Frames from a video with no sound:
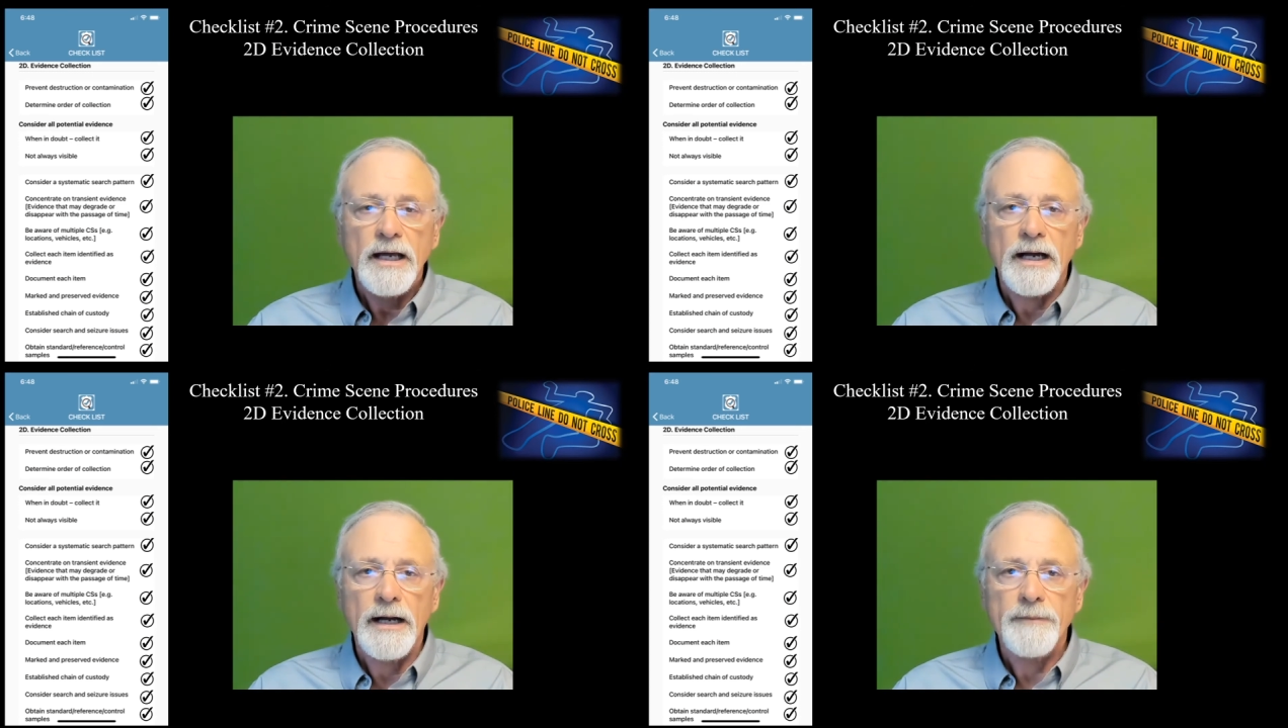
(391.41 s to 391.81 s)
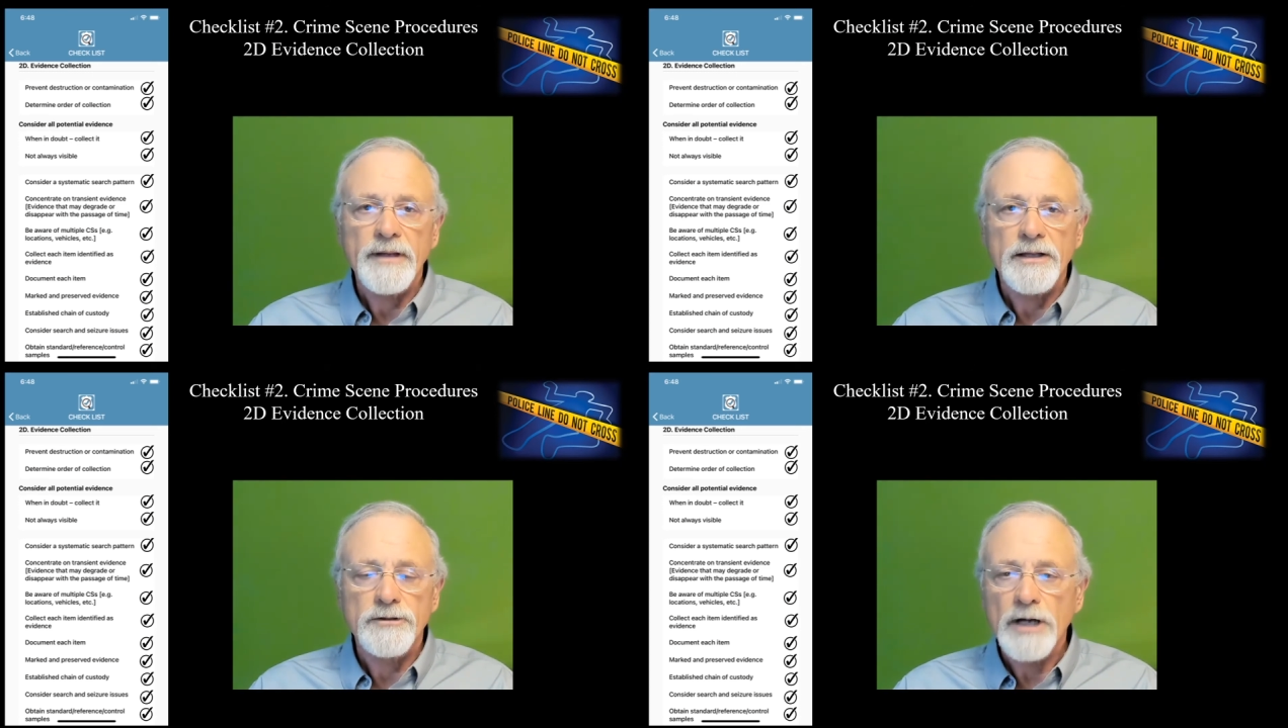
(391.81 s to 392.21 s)

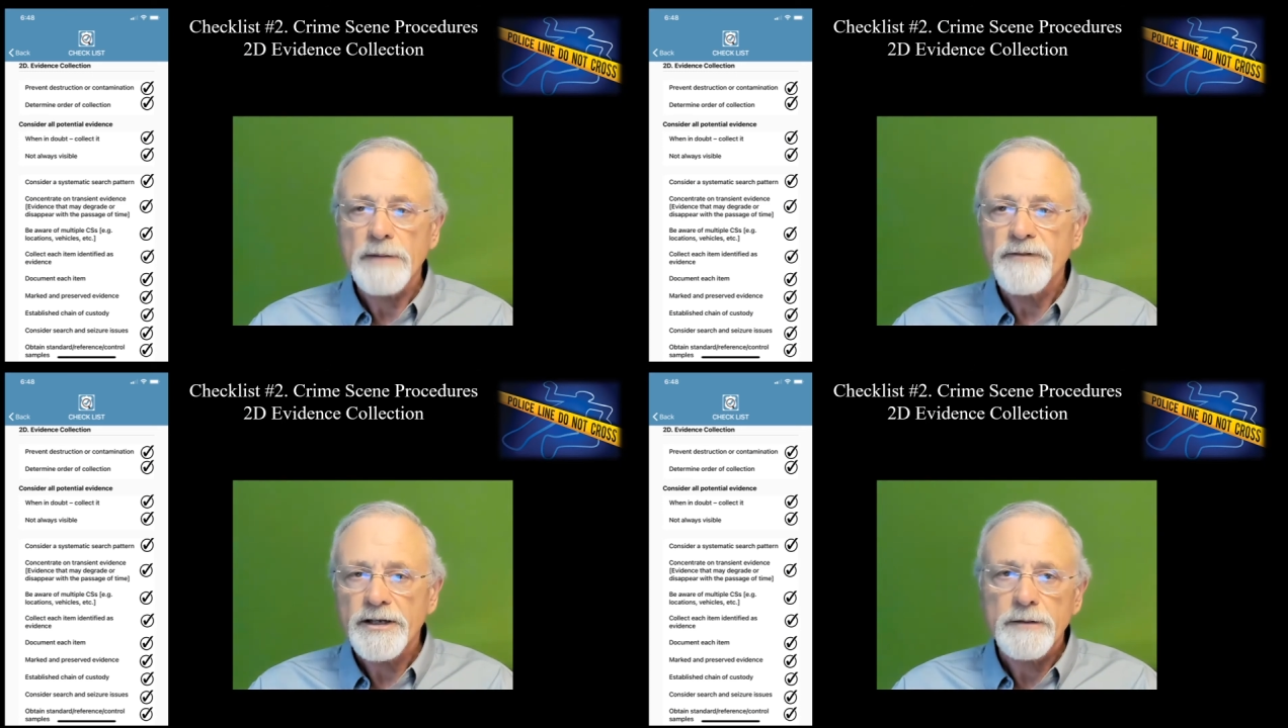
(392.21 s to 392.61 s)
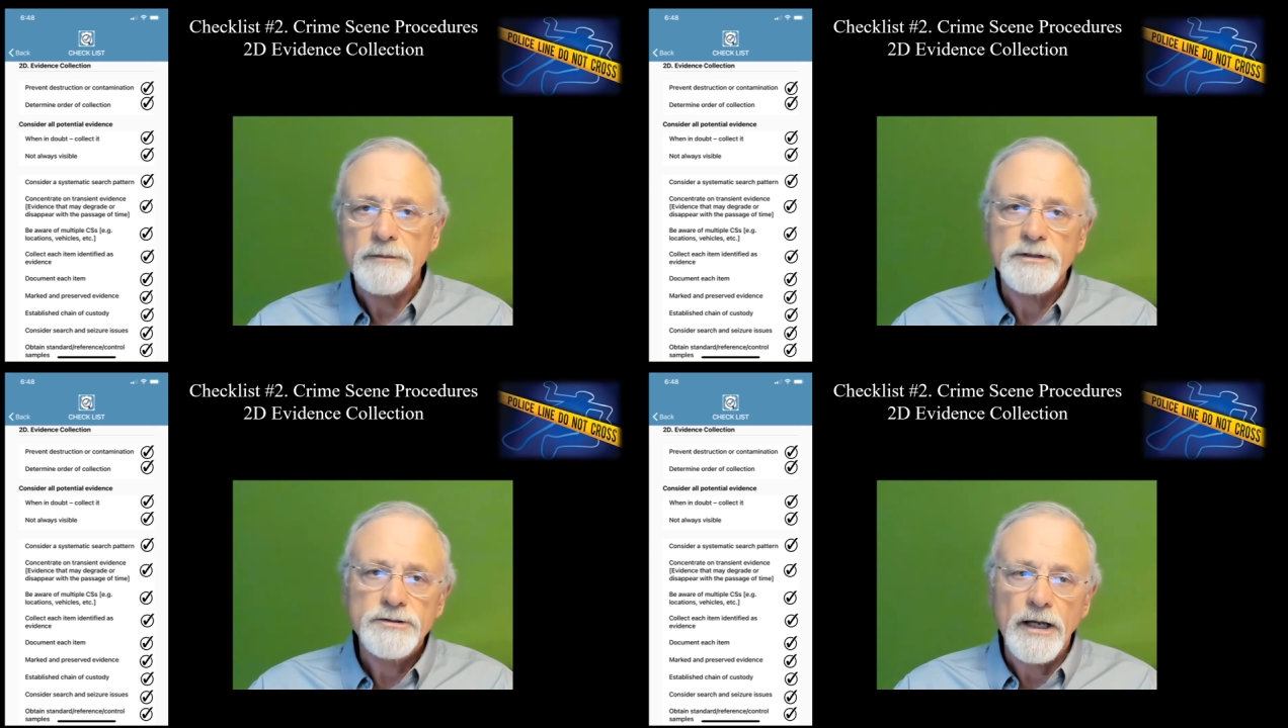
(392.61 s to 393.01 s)
and the rape victim
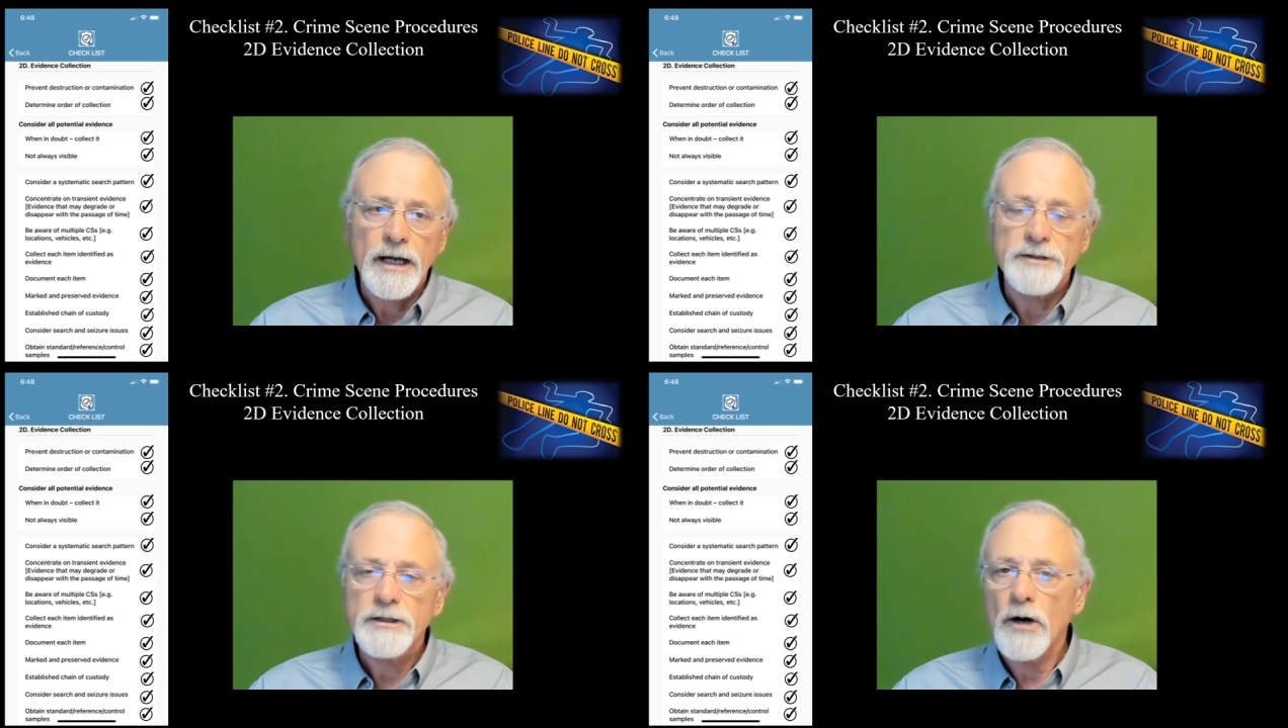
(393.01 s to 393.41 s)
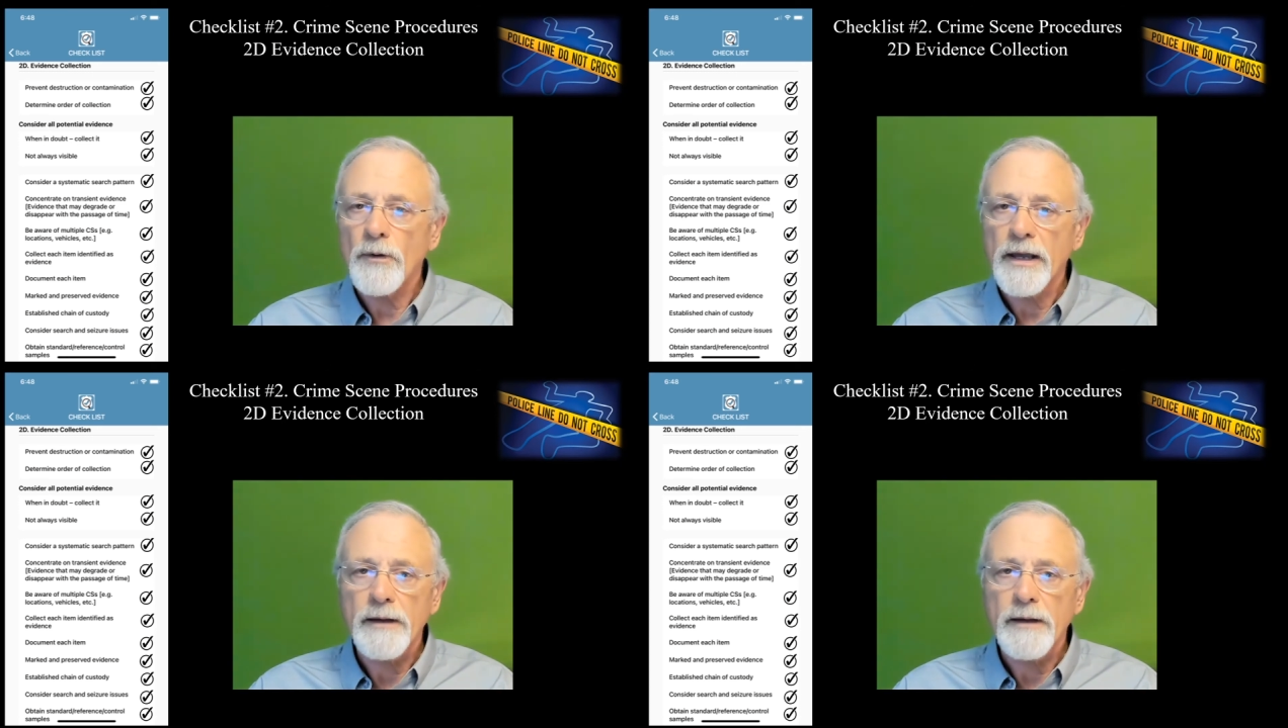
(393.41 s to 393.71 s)
is undergoing